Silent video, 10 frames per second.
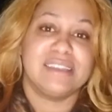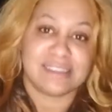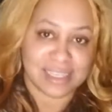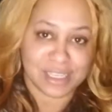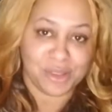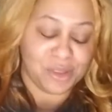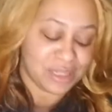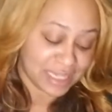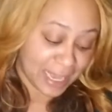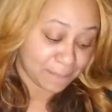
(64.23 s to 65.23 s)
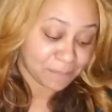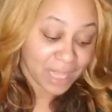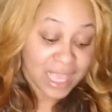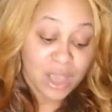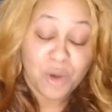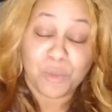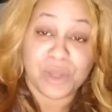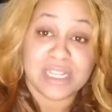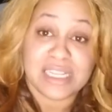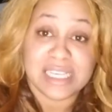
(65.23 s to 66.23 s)
single day.
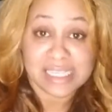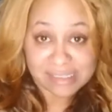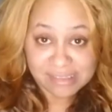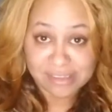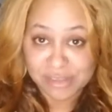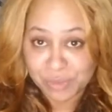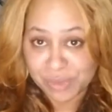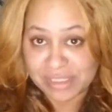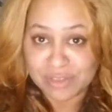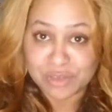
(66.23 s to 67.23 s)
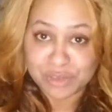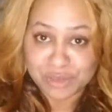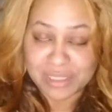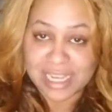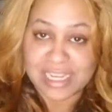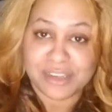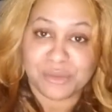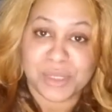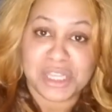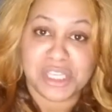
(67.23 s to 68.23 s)
One of the easiest ways to do that is
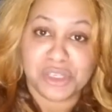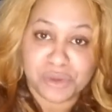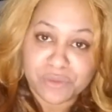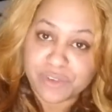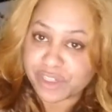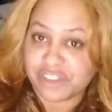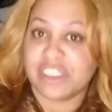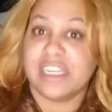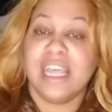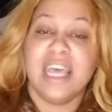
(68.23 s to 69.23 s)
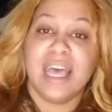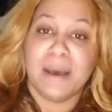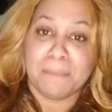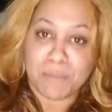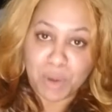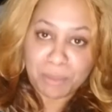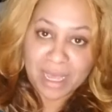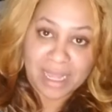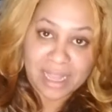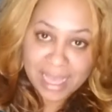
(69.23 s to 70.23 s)
with the YouVersion mobile
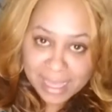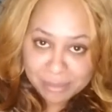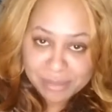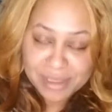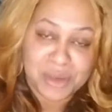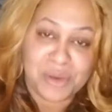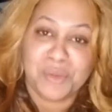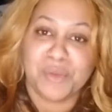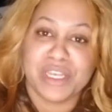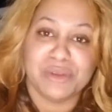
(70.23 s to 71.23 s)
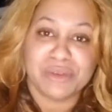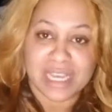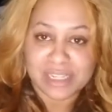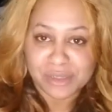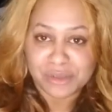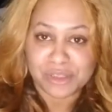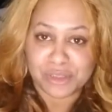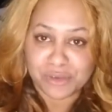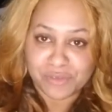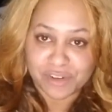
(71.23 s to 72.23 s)
app. When you download
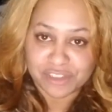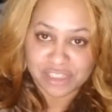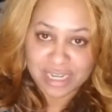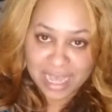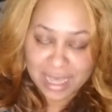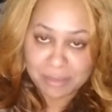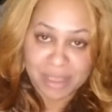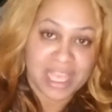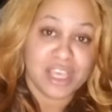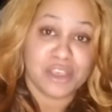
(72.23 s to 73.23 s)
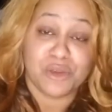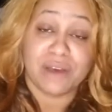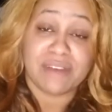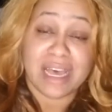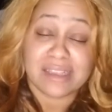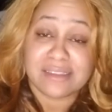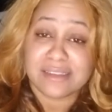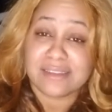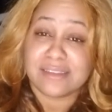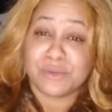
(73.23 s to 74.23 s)
the YouVersion app, you have
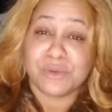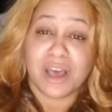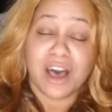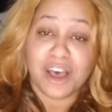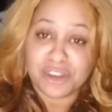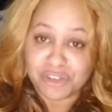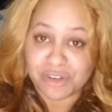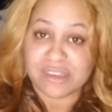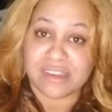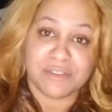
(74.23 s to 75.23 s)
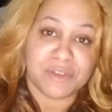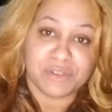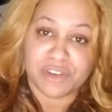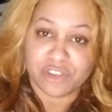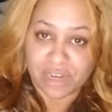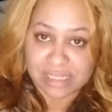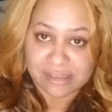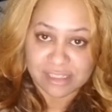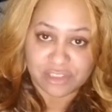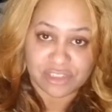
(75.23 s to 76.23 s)
access to hundreds of different
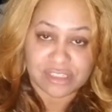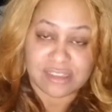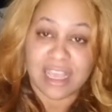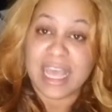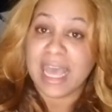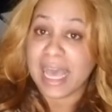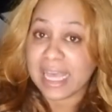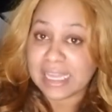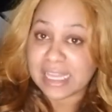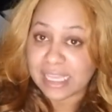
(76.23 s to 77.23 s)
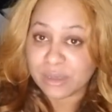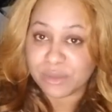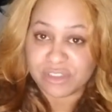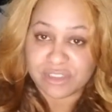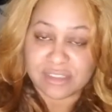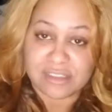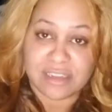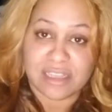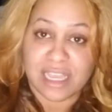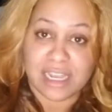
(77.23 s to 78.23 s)
translations and
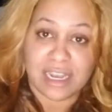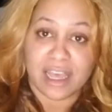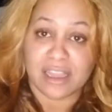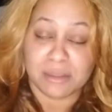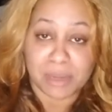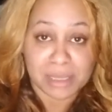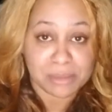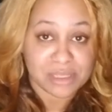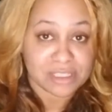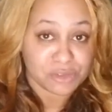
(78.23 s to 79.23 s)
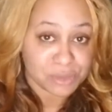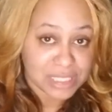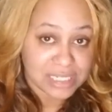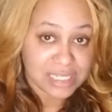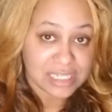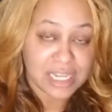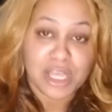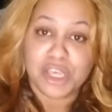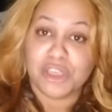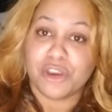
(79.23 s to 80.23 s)
languages that uh, the Bible is written in.
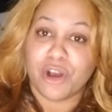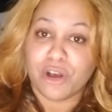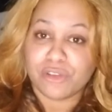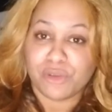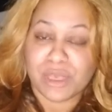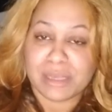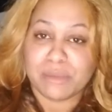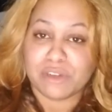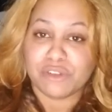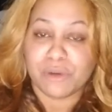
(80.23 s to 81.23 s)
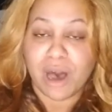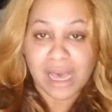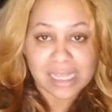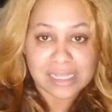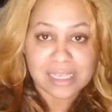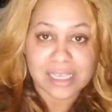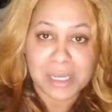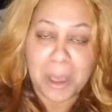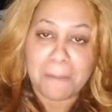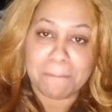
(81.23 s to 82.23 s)
You're also able to
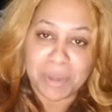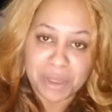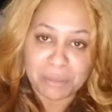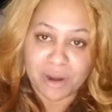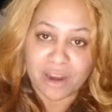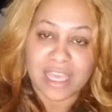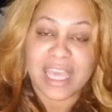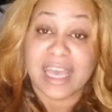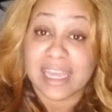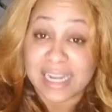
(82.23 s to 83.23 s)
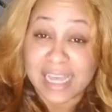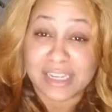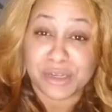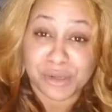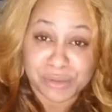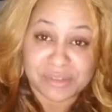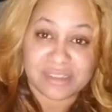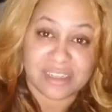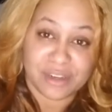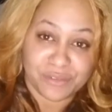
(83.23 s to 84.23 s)
highlight, bookmark, and add
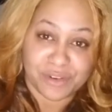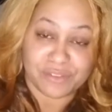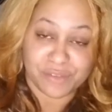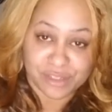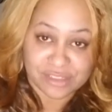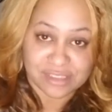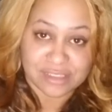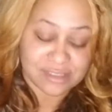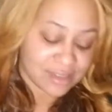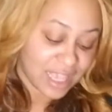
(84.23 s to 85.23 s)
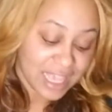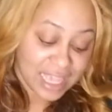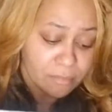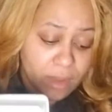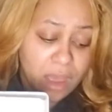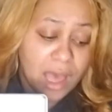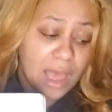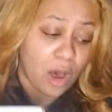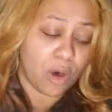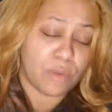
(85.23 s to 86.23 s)
notes to different verses. I
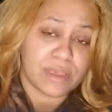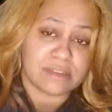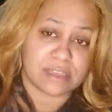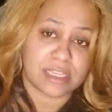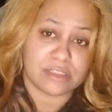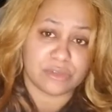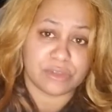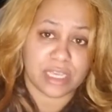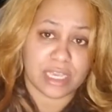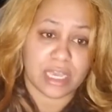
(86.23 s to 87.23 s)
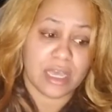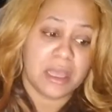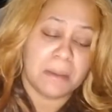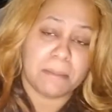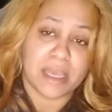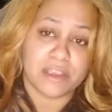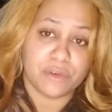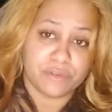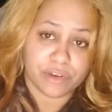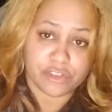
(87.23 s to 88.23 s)
always like to take my
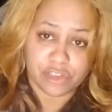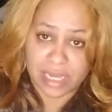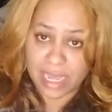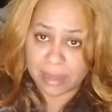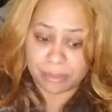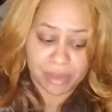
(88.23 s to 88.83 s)
YouVersion app